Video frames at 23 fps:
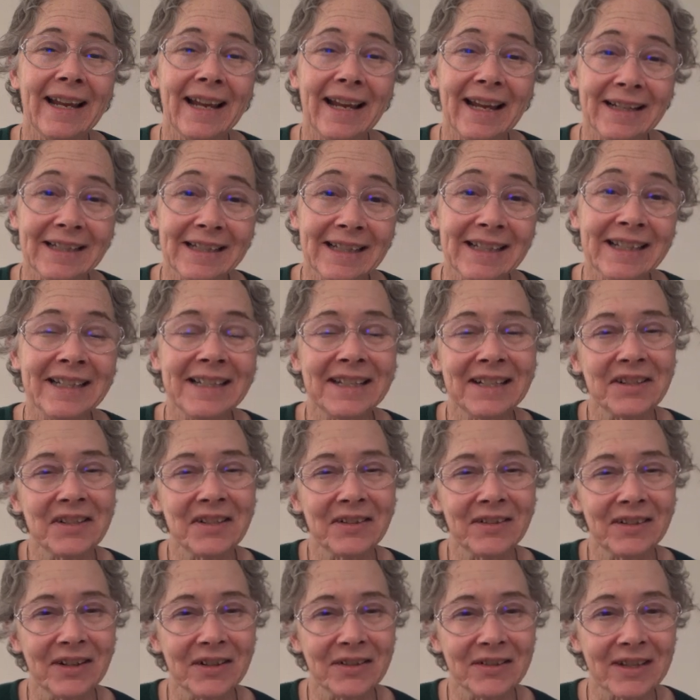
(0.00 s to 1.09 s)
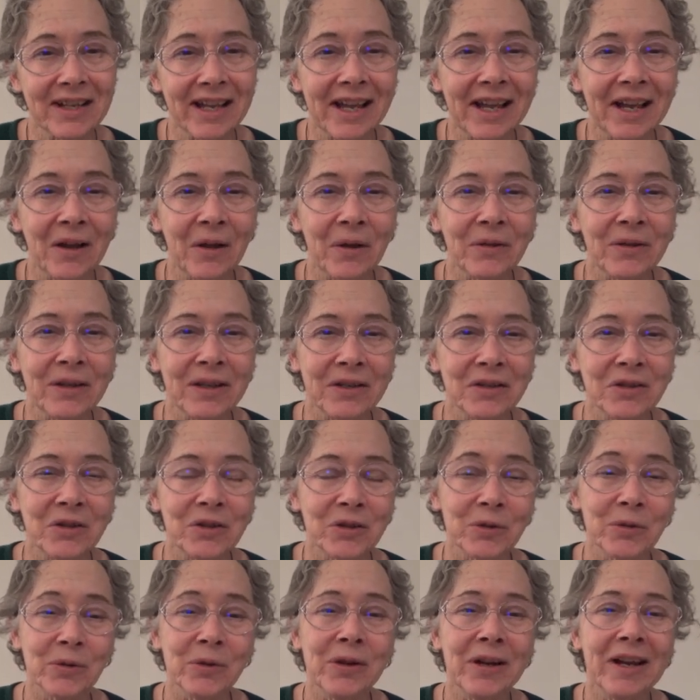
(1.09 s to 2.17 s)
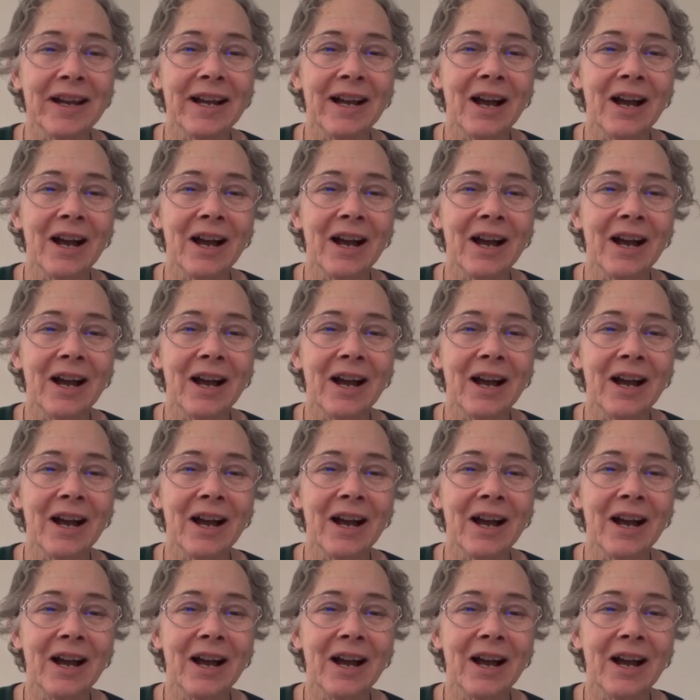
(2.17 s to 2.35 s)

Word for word: And in addition, there's the health issue.